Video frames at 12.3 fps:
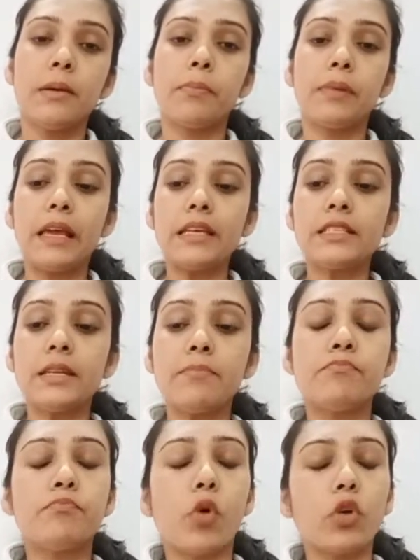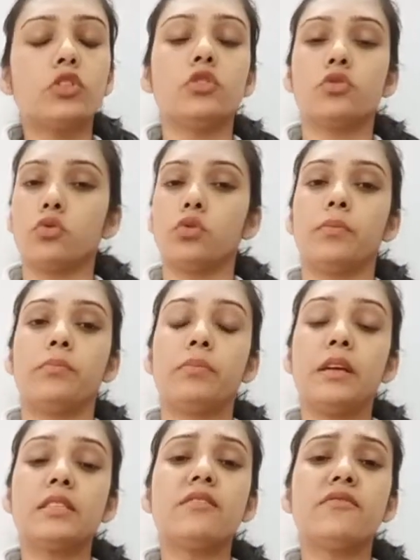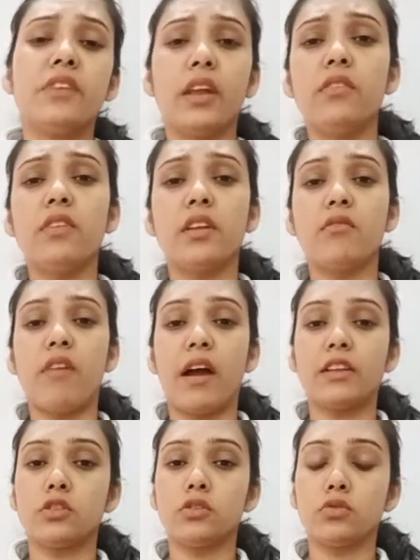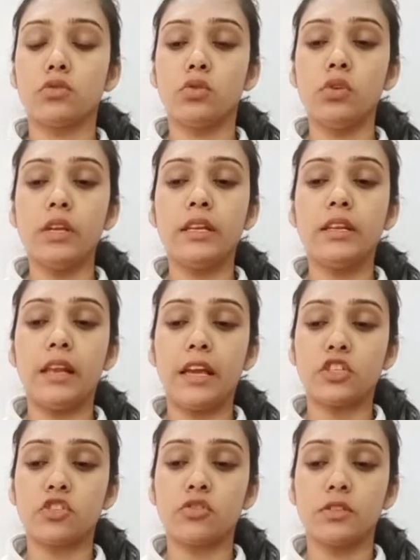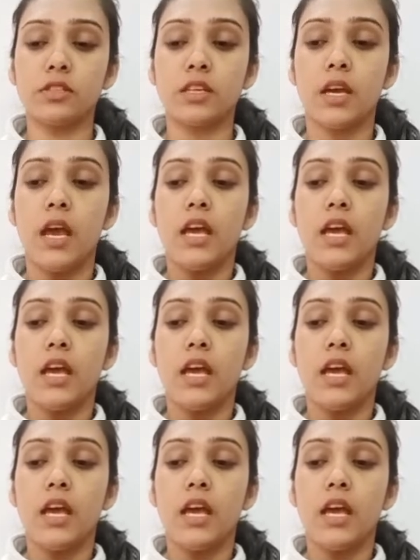plays an important role, plays a very, very vital role in elections.